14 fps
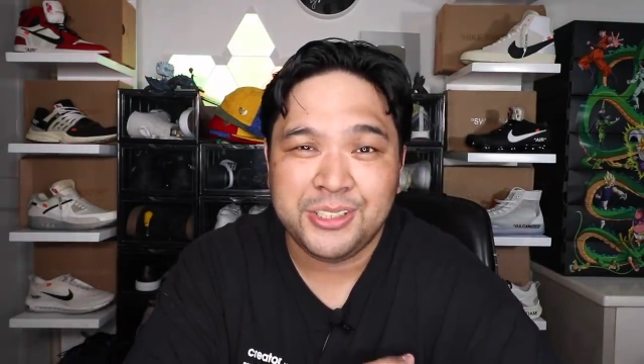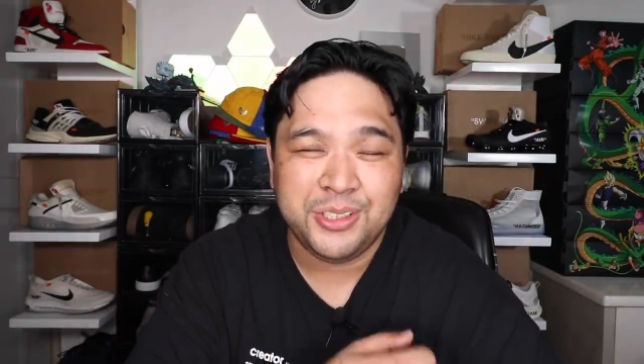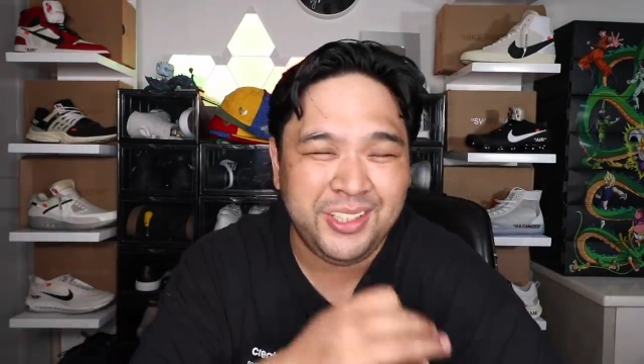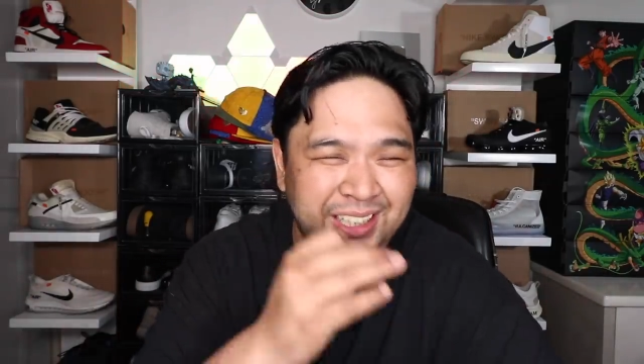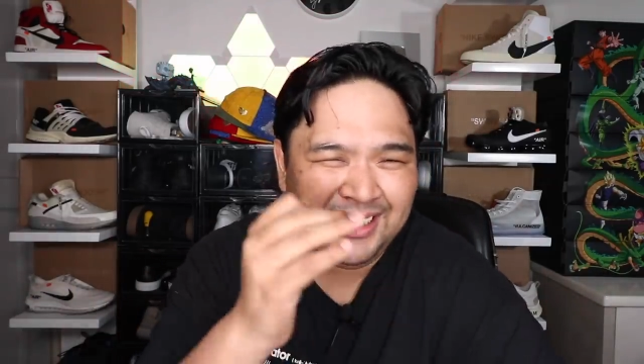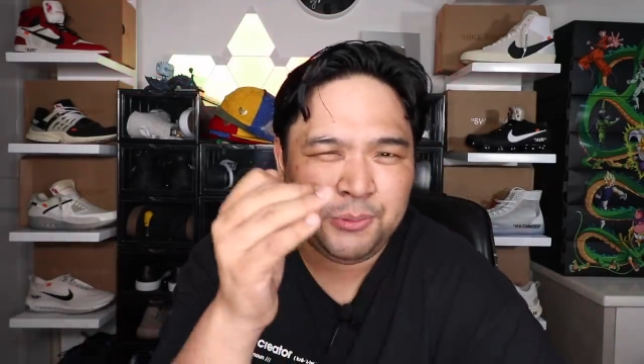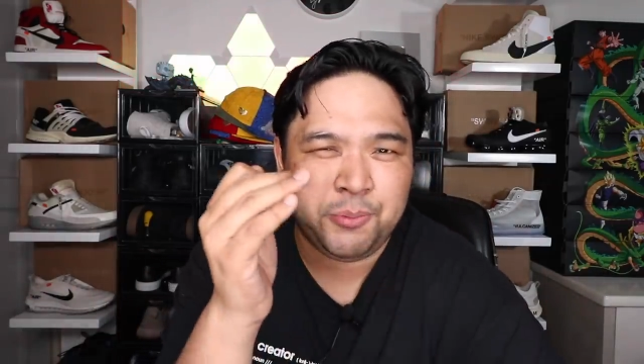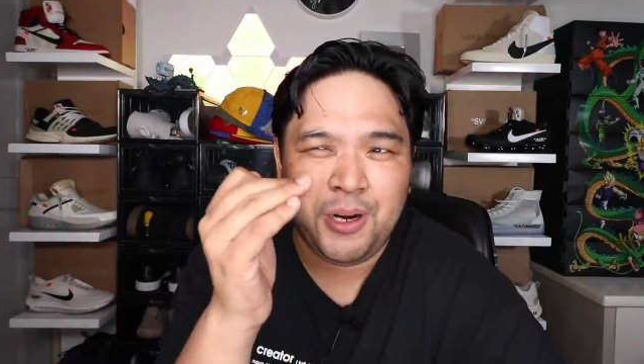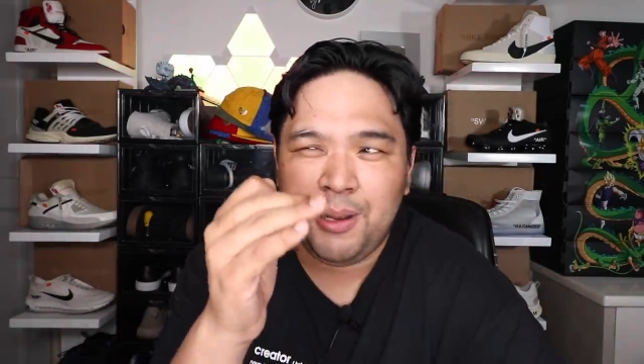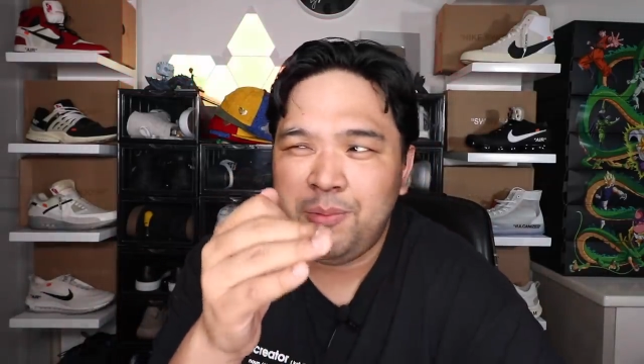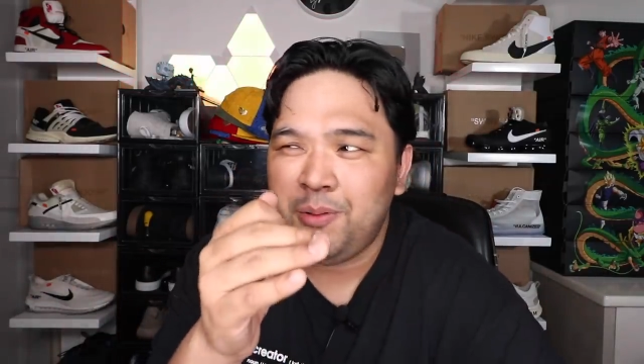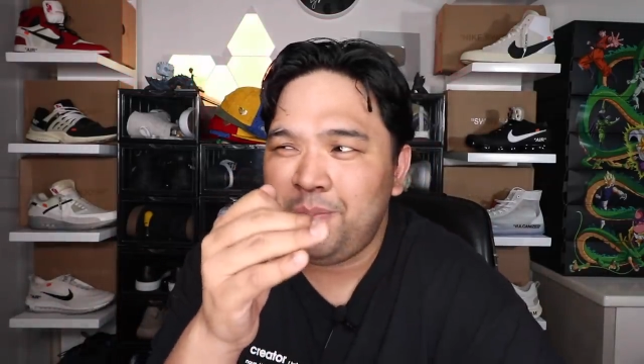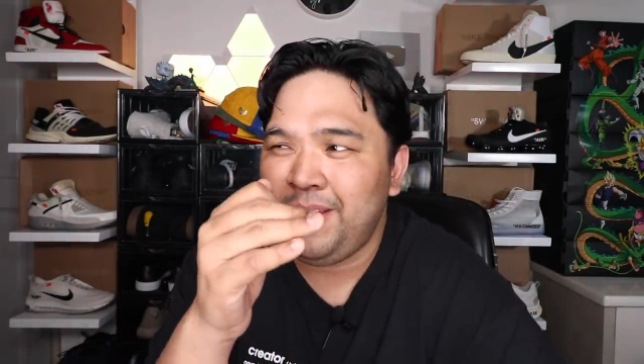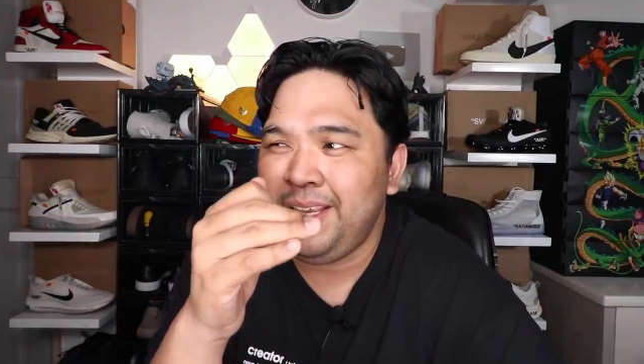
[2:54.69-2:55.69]
So this is
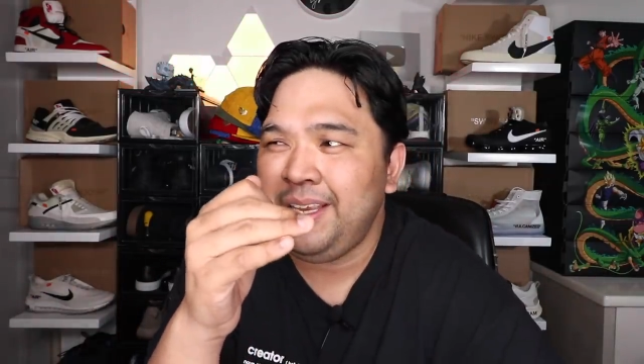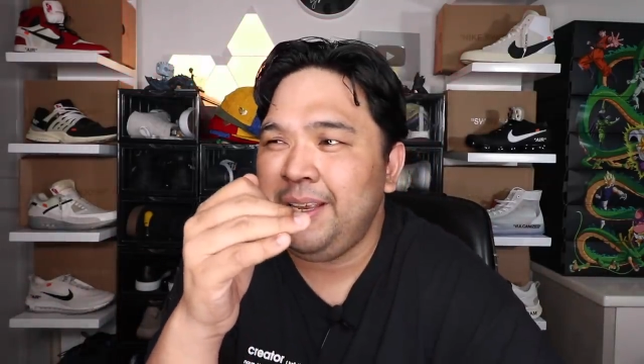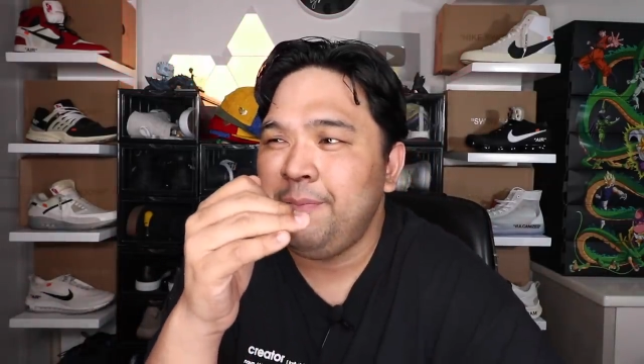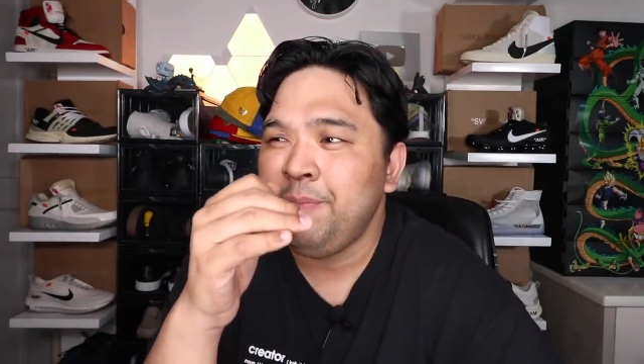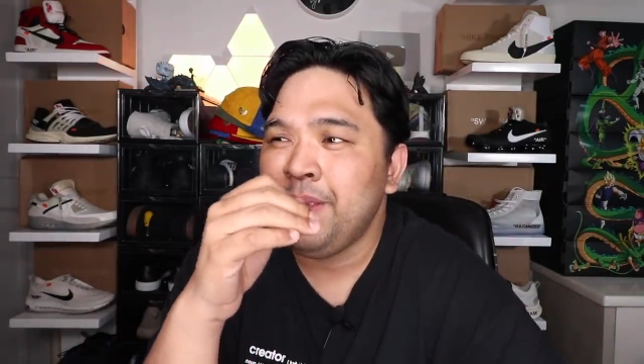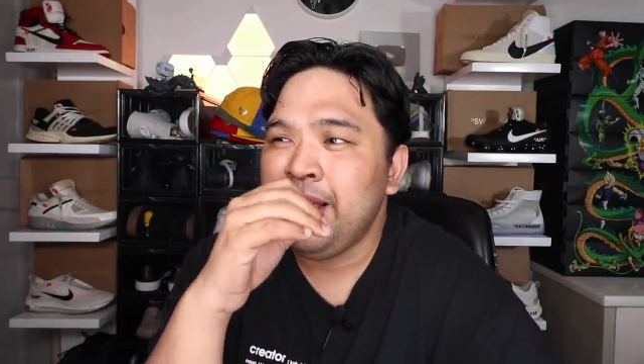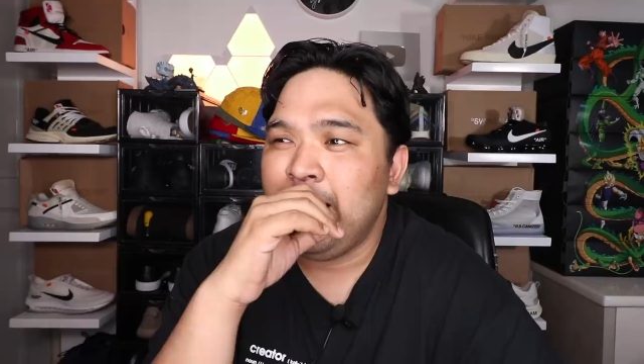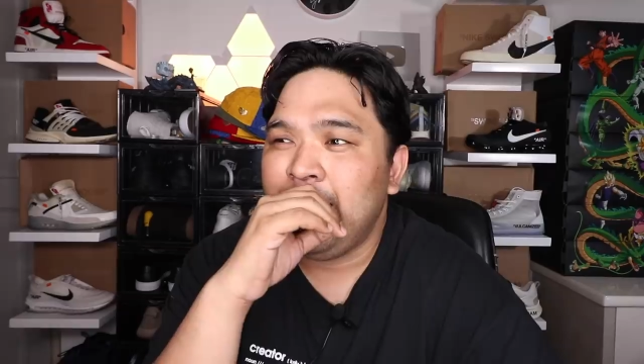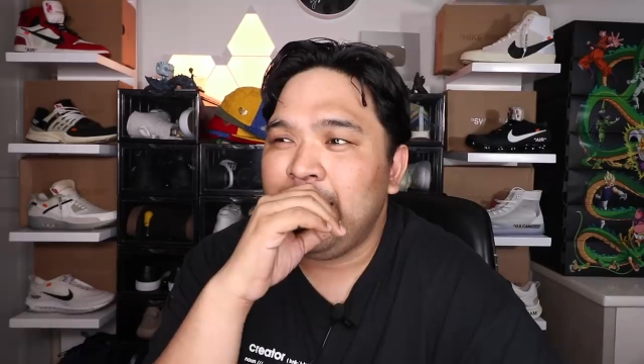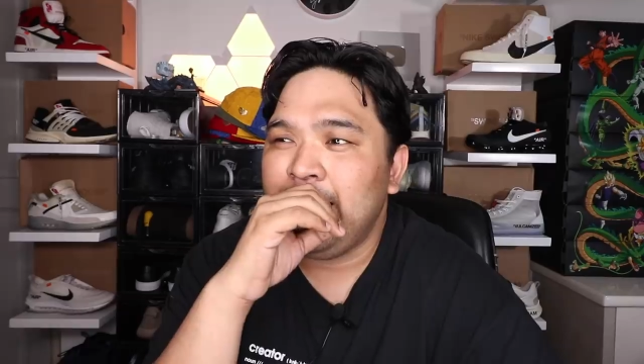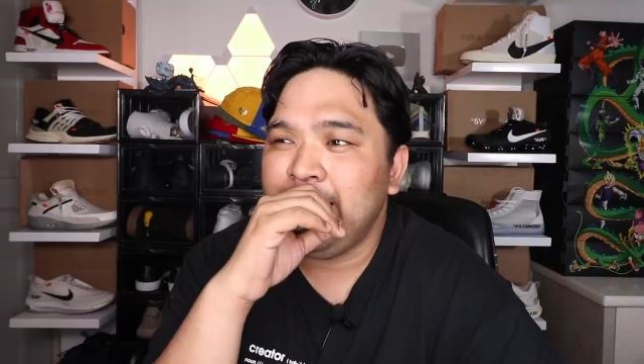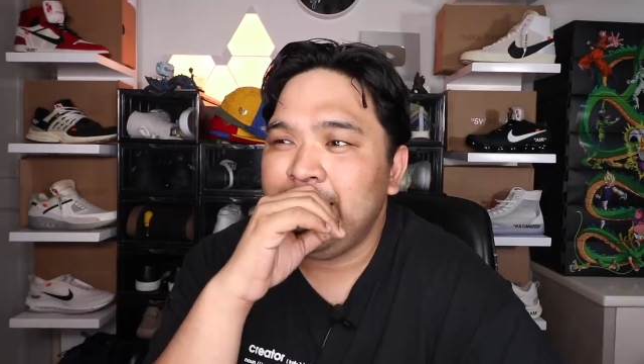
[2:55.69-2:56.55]
probably uh,